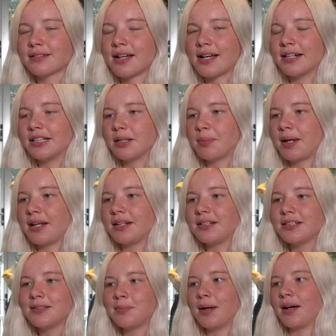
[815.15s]
kind of
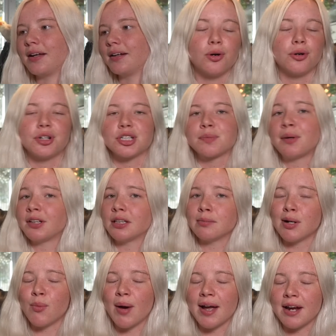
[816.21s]
depends. But or just put
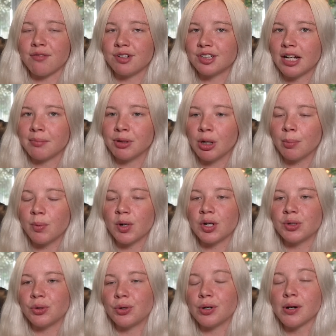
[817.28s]
them away every time you open
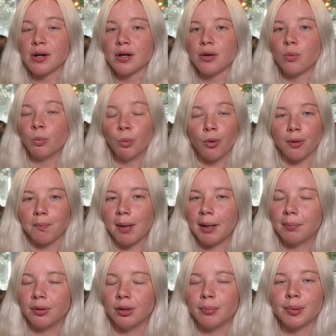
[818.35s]
a door, warn
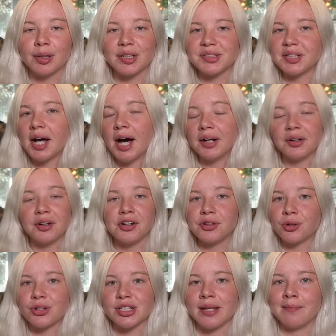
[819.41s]
people, put a sign in your
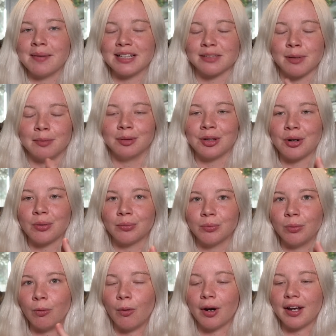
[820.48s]
door or something so people don't
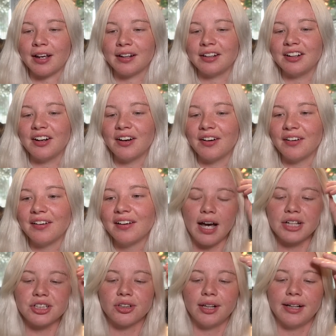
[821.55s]
walk in, you know.
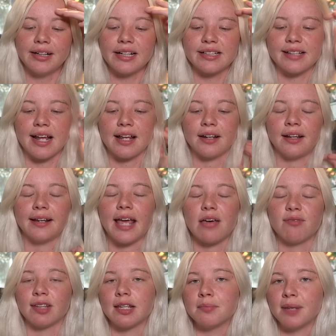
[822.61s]
I totally understand like
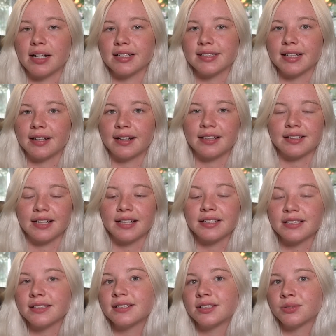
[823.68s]
having that mindset.
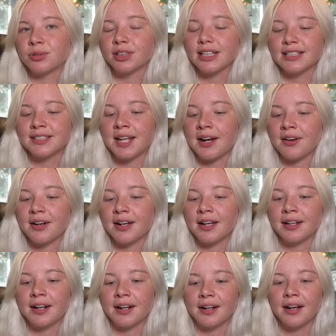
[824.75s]
It is really scary,
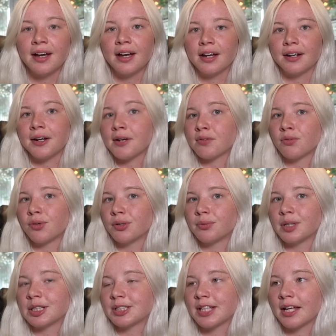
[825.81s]
and I never would
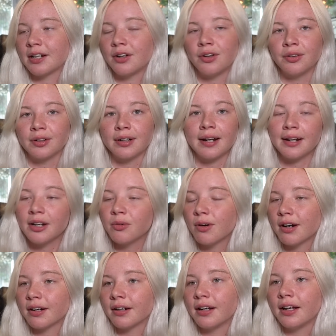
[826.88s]
wish that on
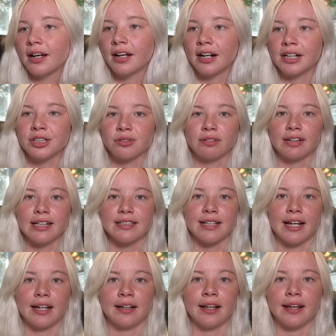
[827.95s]
anyone. And I do
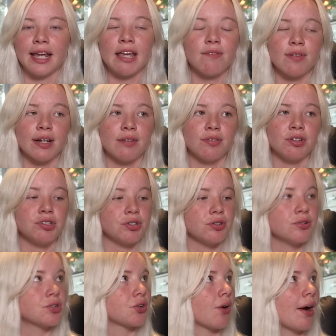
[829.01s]
understand, like, even if you
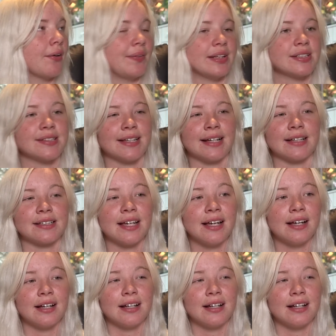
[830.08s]
do try all these things,